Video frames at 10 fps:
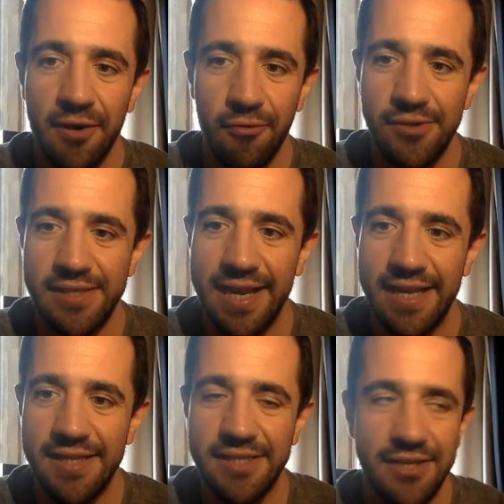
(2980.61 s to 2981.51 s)

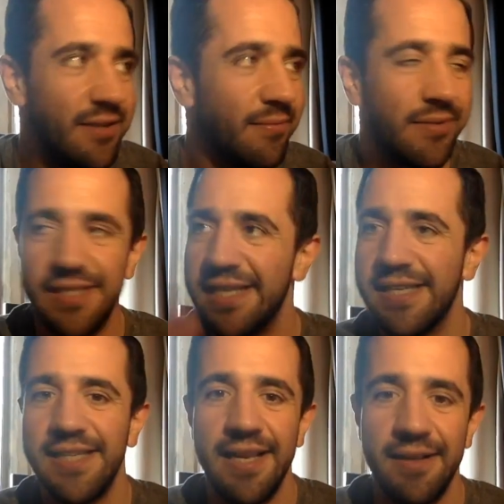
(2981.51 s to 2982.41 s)
cross-legged student with
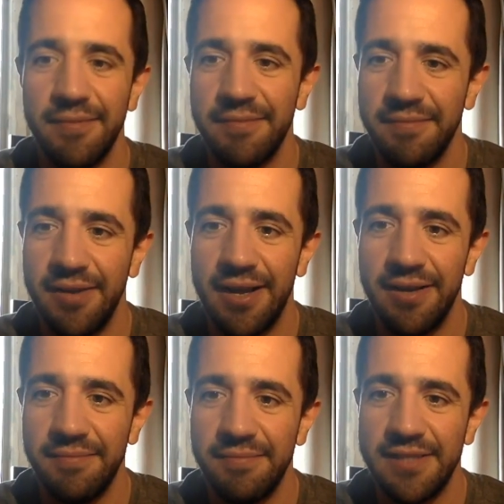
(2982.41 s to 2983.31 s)
16
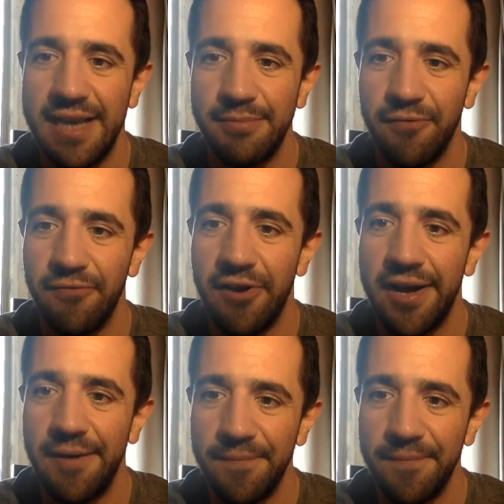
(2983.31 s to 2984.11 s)
like taps on fire.